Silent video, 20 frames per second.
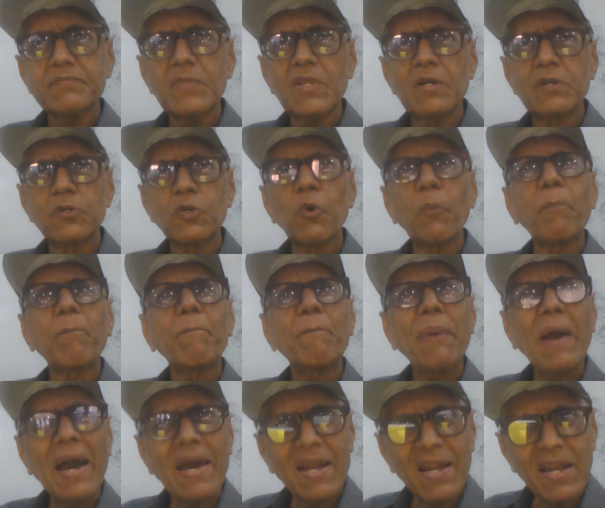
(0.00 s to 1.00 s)
to
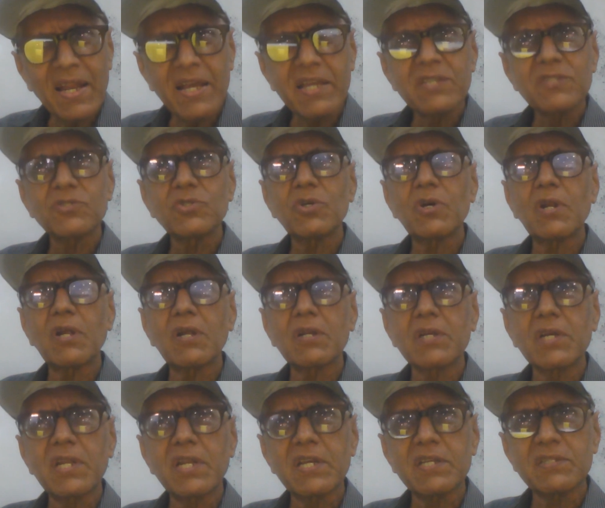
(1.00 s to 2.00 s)
paralyze your
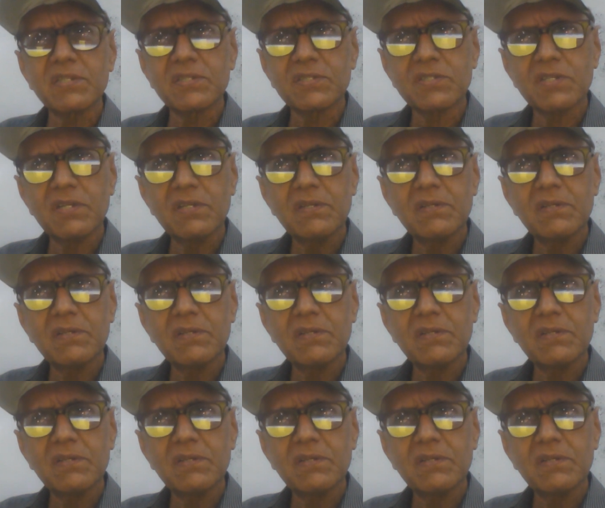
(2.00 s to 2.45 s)
organization